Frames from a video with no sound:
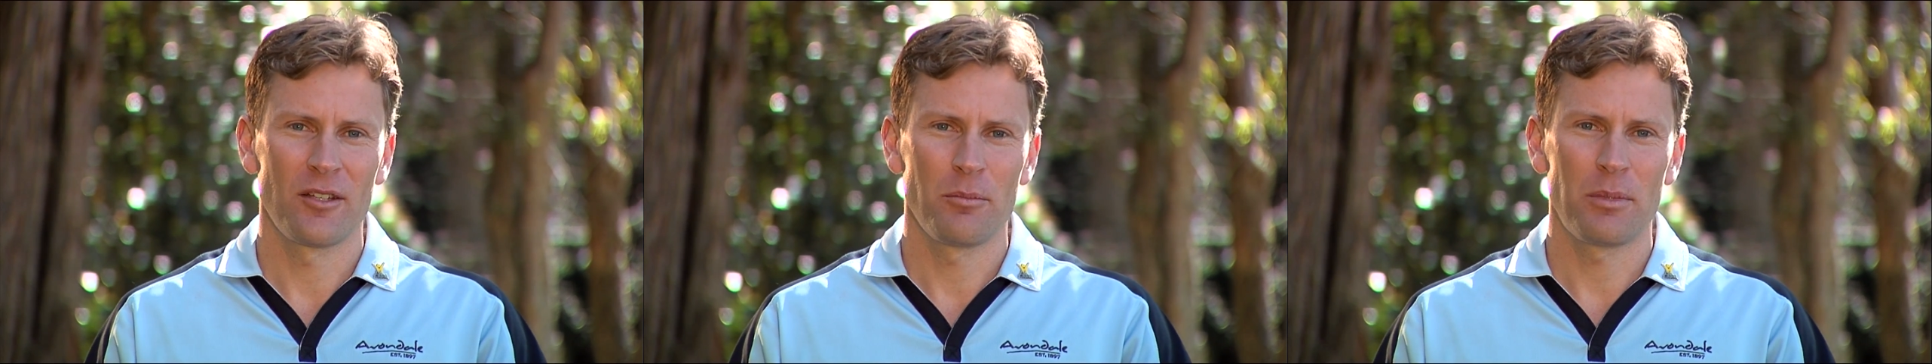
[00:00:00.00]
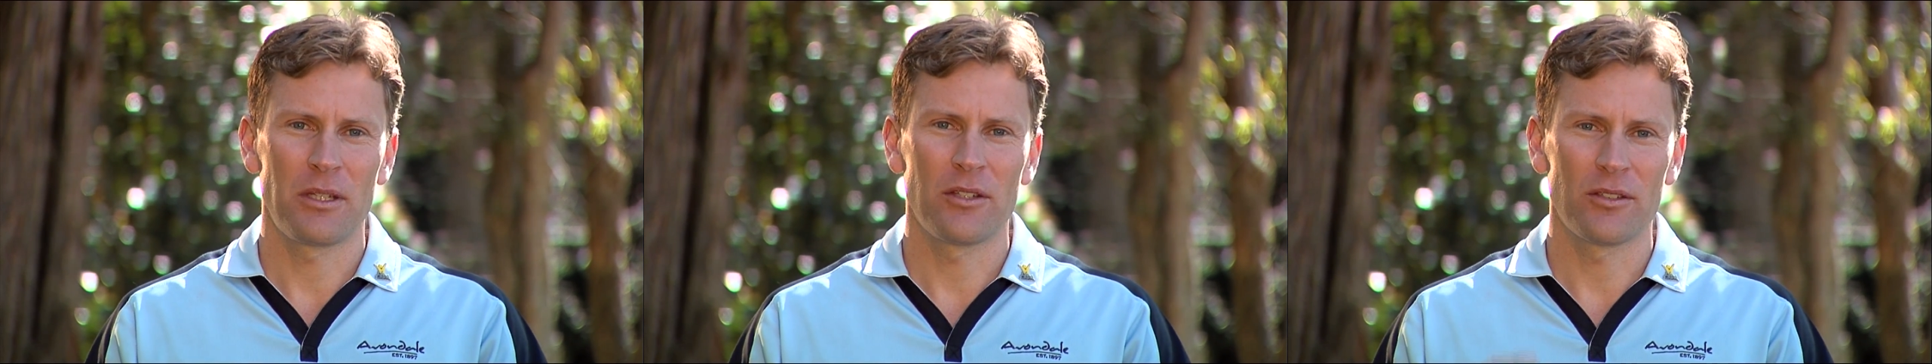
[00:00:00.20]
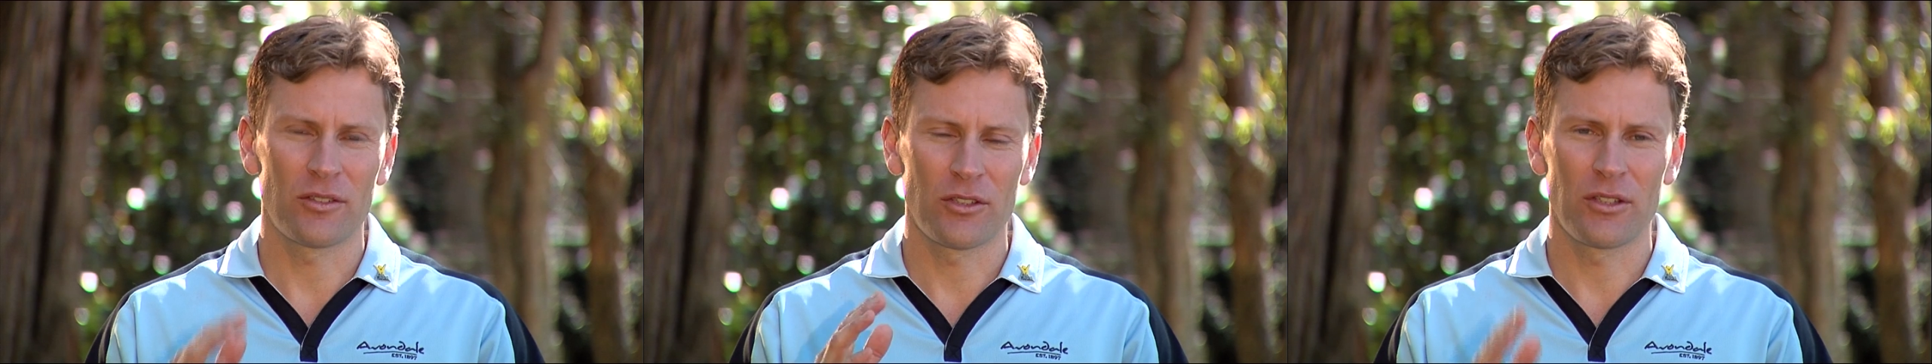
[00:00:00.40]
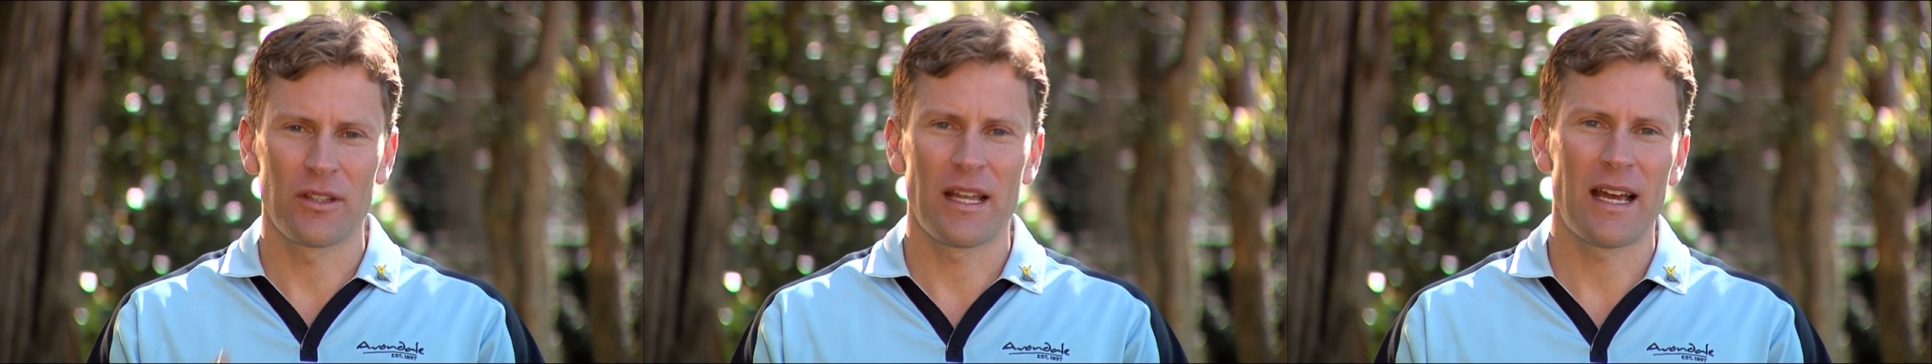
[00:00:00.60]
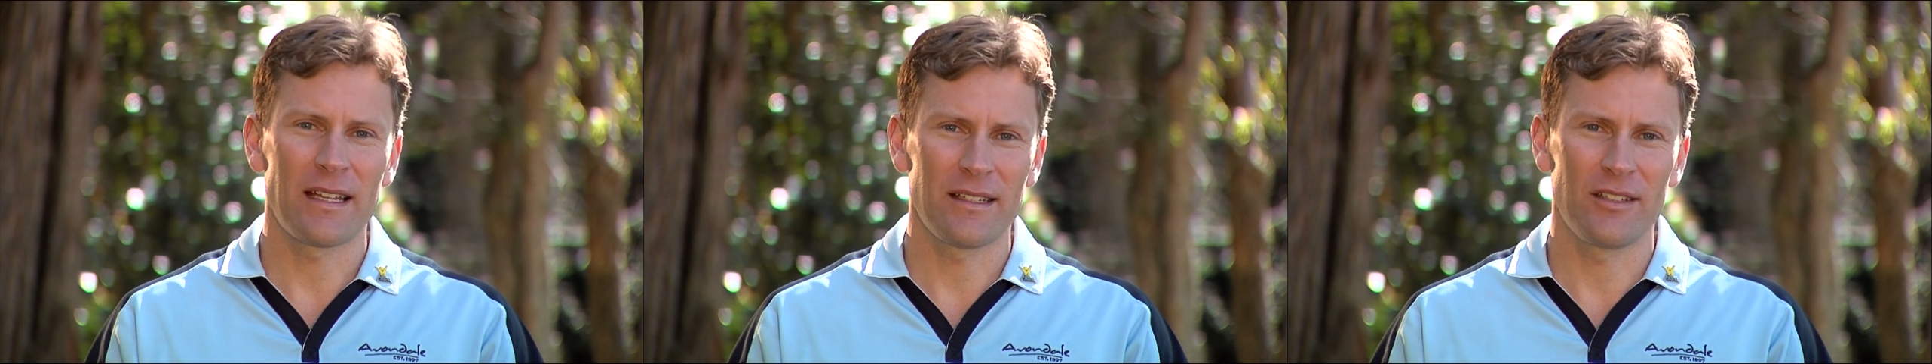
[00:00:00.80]
because
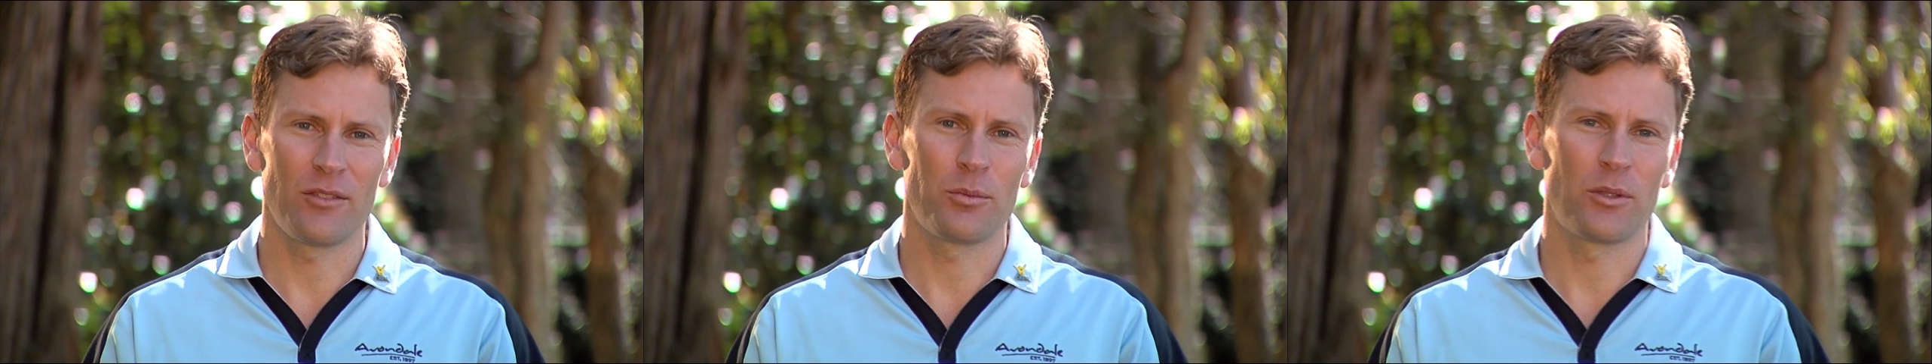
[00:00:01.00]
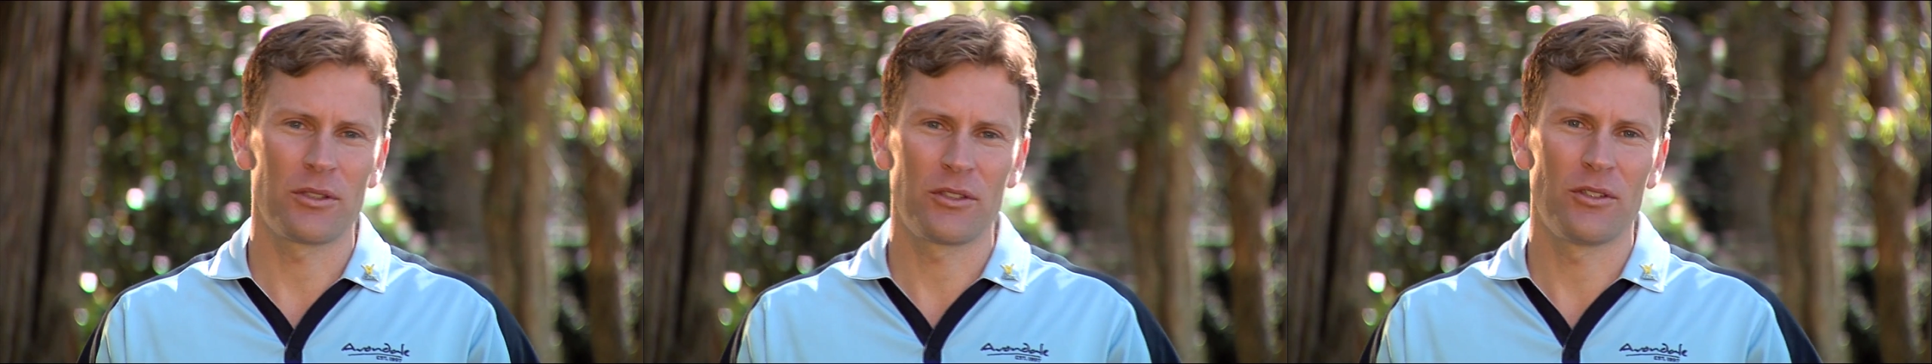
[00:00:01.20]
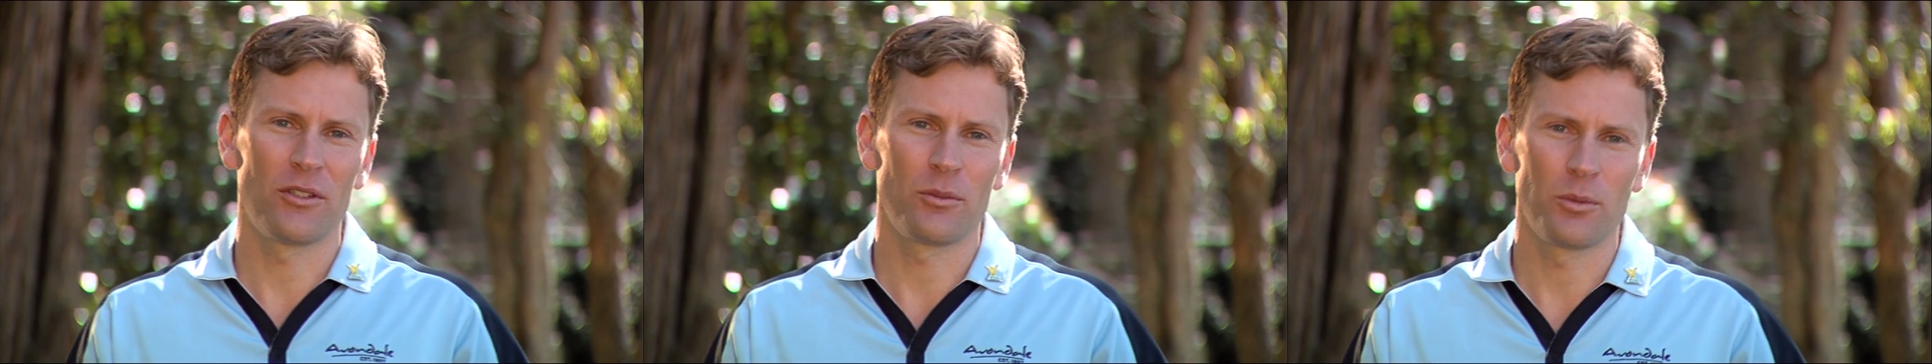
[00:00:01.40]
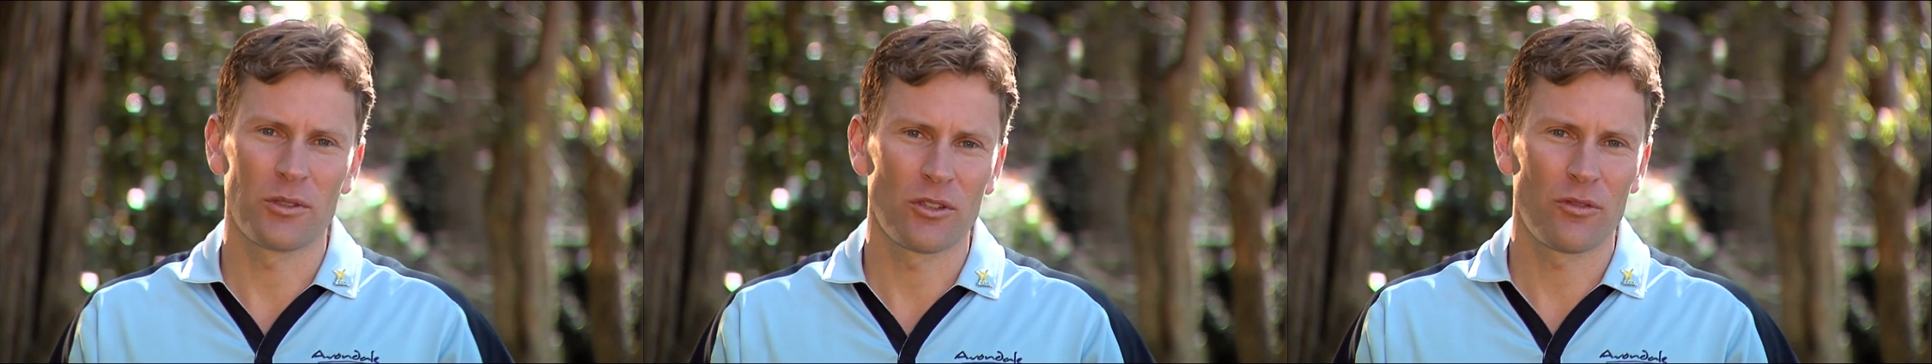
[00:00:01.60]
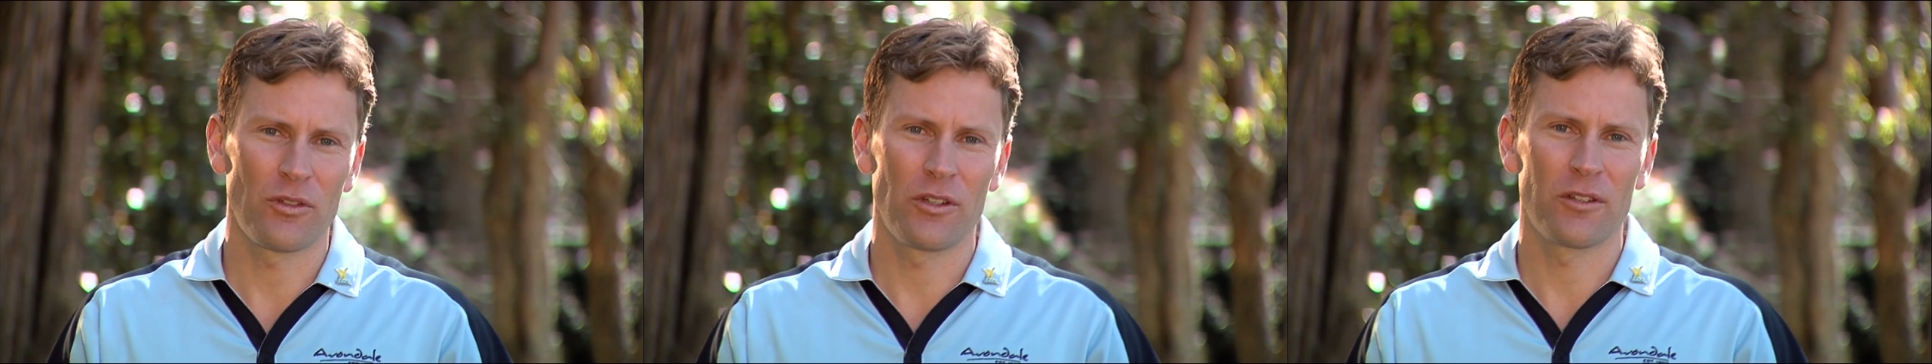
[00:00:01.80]
that is what God
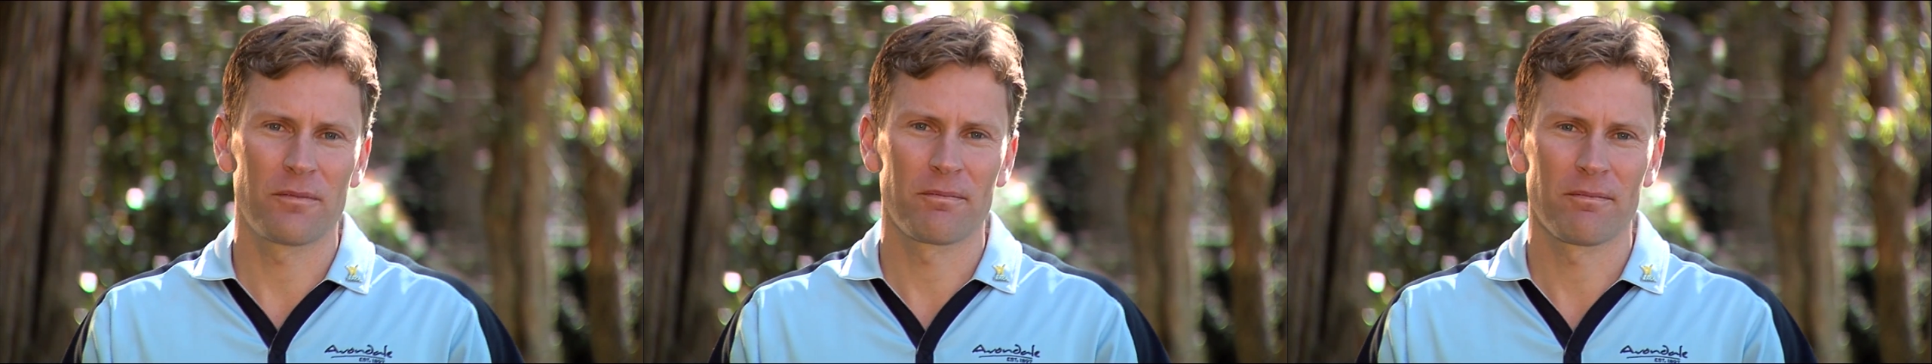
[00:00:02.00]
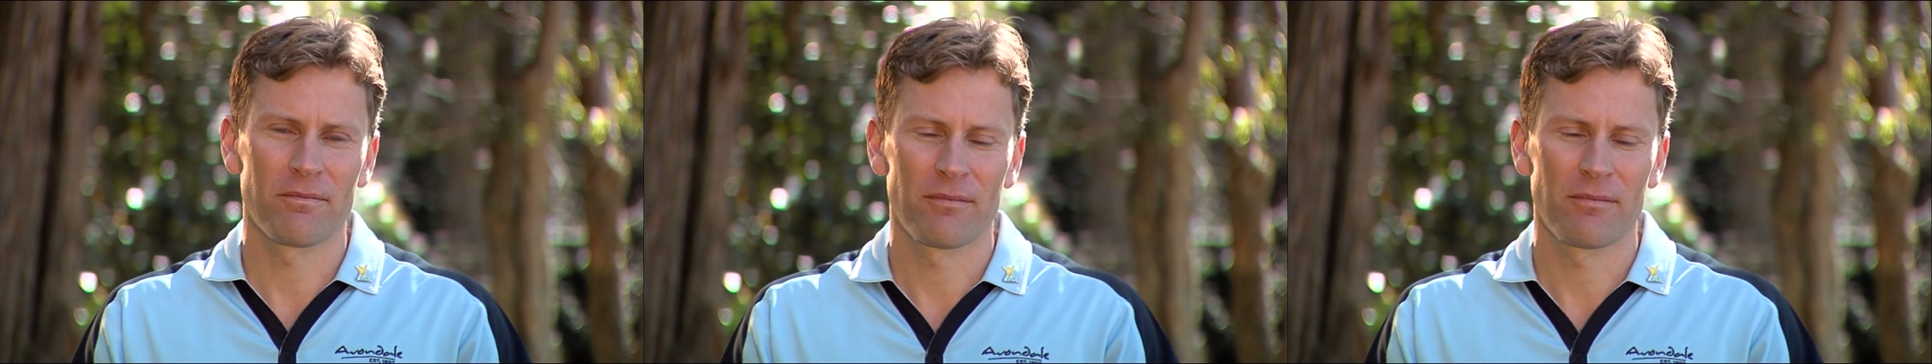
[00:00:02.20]
wants for you.